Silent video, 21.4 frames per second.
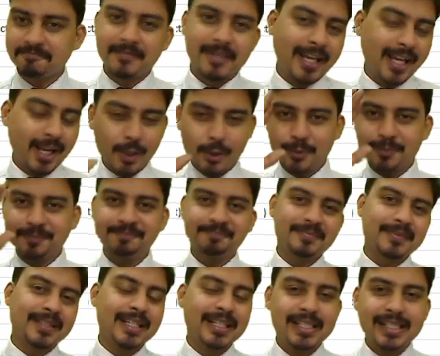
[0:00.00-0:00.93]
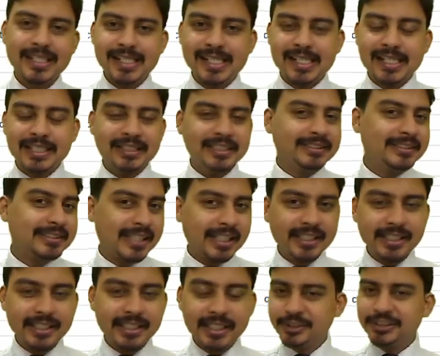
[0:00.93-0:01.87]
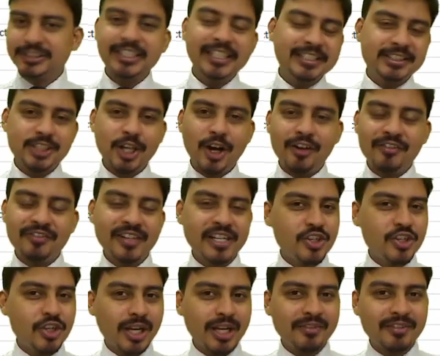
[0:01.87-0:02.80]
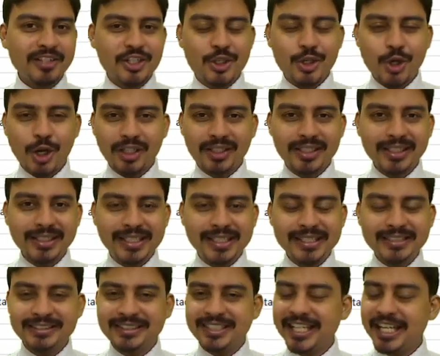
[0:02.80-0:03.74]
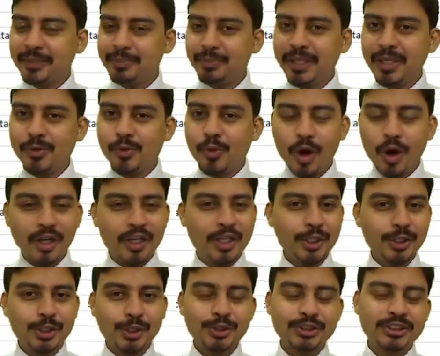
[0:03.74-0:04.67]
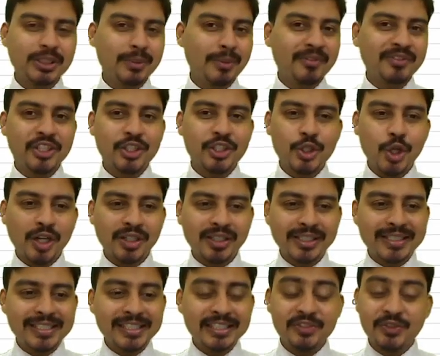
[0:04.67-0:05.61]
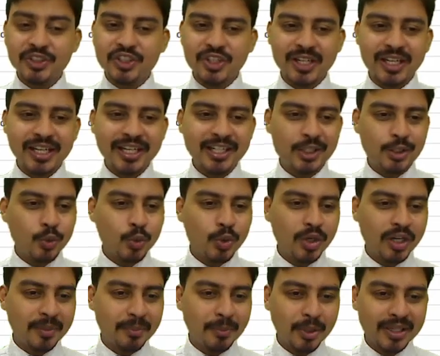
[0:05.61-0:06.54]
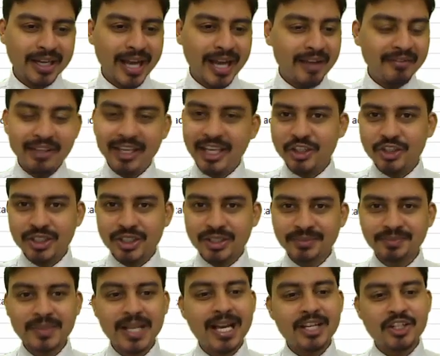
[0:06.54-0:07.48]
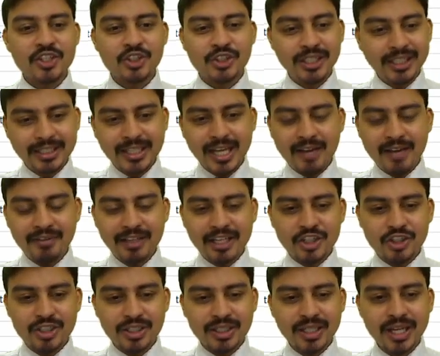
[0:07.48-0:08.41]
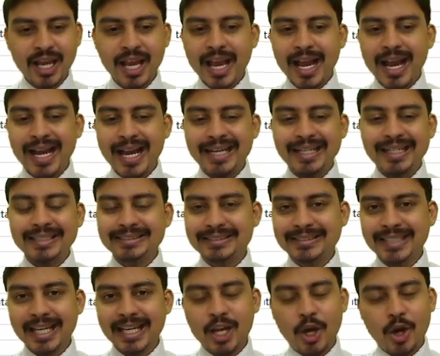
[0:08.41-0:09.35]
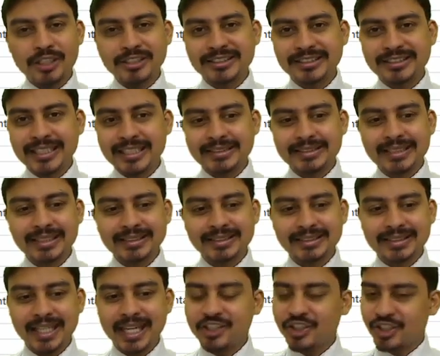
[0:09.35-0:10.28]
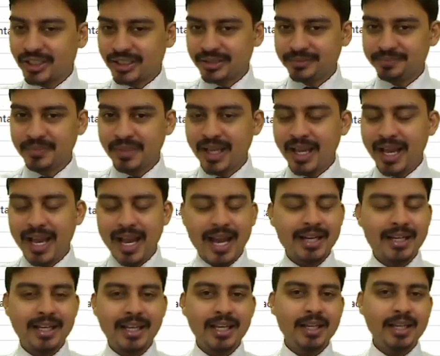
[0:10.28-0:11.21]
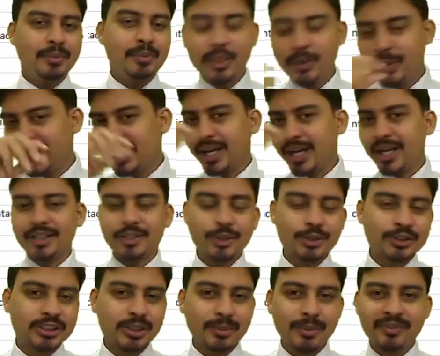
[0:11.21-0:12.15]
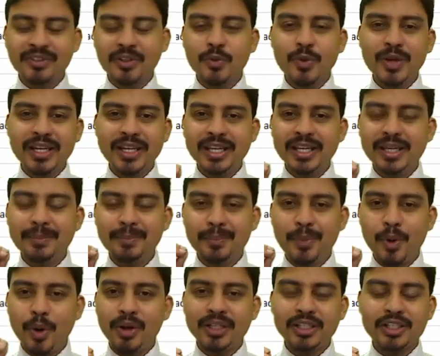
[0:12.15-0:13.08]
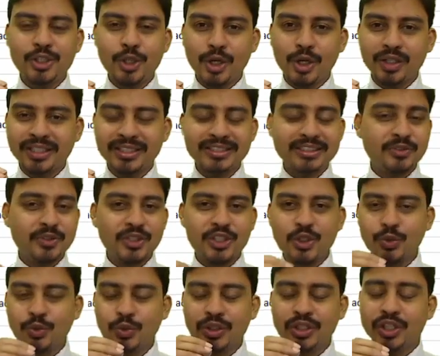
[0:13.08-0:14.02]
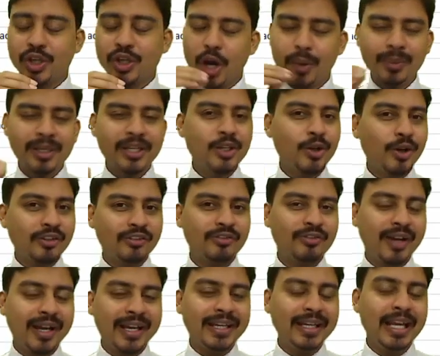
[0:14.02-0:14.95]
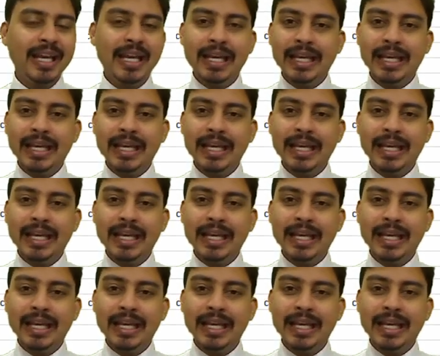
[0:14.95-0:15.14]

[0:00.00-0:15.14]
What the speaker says: Hello! In this continued series of ninja level shortcut keys, let me walk you through some of the shortcut keys which relate to workbook navigation, sheet navigation, and cell or cells selection. And in between, I'll throw some of the very important shortcut keys which you would normally not find,